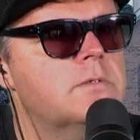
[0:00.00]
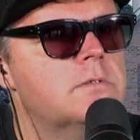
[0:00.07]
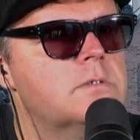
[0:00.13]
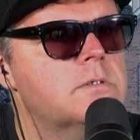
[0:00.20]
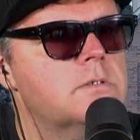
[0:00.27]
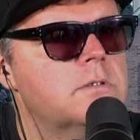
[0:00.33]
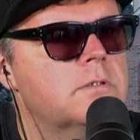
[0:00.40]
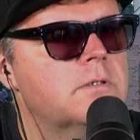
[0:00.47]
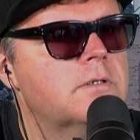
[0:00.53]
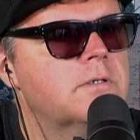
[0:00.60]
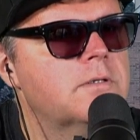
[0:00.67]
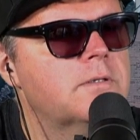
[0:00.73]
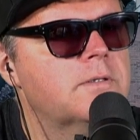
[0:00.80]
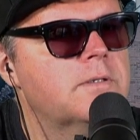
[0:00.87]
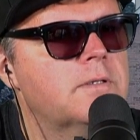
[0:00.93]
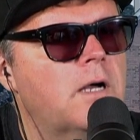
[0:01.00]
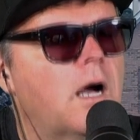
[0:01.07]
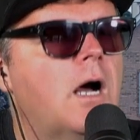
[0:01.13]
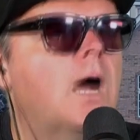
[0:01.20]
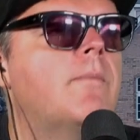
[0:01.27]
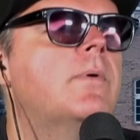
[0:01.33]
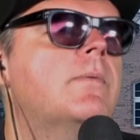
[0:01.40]
Food or something. If it's
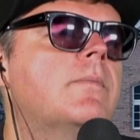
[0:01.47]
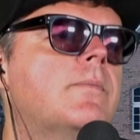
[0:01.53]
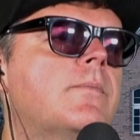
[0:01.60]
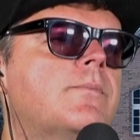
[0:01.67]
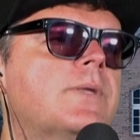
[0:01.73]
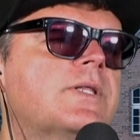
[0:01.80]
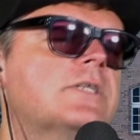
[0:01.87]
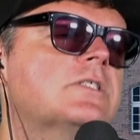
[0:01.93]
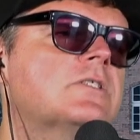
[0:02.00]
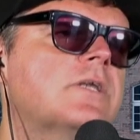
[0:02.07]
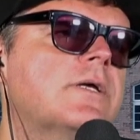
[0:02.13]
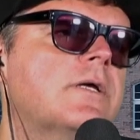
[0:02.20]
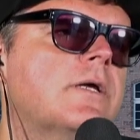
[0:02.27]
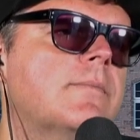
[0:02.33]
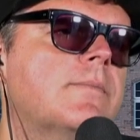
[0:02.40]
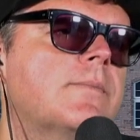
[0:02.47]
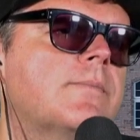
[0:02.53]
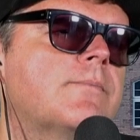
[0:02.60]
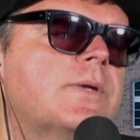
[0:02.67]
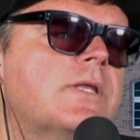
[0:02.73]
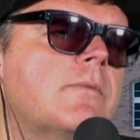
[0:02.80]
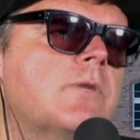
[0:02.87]
like an emergency kit.
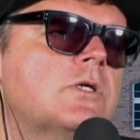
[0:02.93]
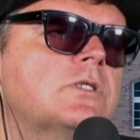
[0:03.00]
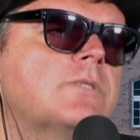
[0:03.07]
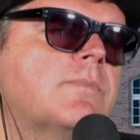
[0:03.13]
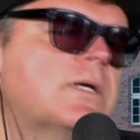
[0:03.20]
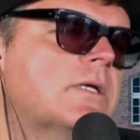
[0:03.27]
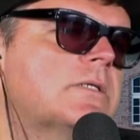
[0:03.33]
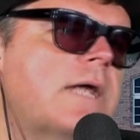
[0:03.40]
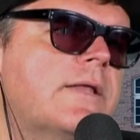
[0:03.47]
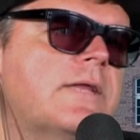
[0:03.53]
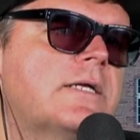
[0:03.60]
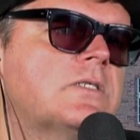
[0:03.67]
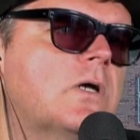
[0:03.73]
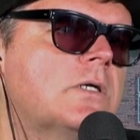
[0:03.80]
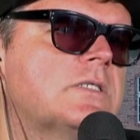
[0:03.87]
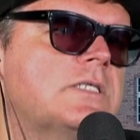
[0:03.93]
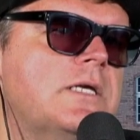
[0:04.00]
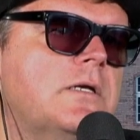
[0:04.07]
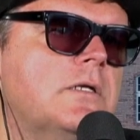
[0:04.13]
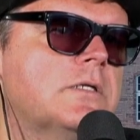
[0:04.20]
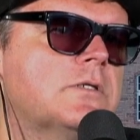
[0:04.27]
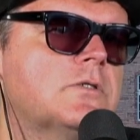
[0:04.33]
But that's all
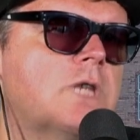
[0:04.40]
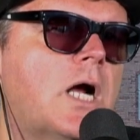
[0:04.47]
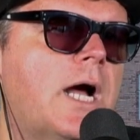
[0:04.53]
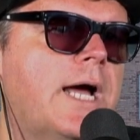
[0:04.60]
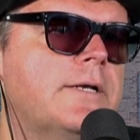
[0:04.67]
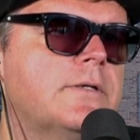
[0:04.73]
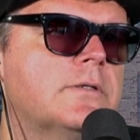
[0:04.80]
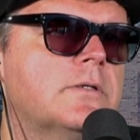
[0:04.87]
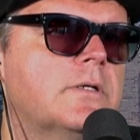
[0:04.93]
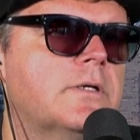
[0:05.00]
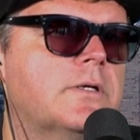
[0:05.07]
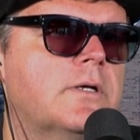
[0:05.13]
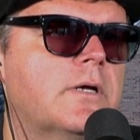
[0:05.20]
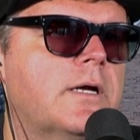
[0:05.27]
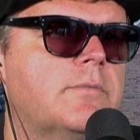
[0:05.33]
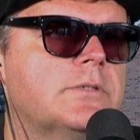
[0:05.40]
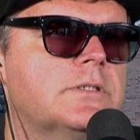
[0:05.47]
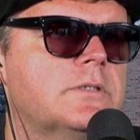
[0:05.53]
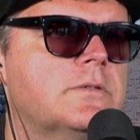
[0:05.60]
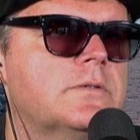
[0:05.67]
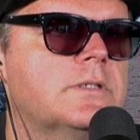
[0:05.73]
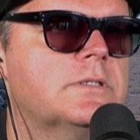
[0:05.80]
sealed and dried, and you're able
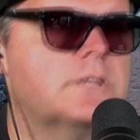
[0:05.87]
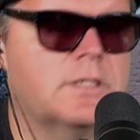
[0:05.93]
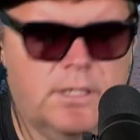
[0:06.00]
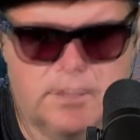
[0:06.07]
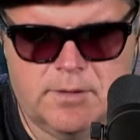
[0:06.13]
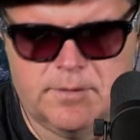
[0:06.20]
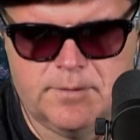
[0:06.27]
to. It's not.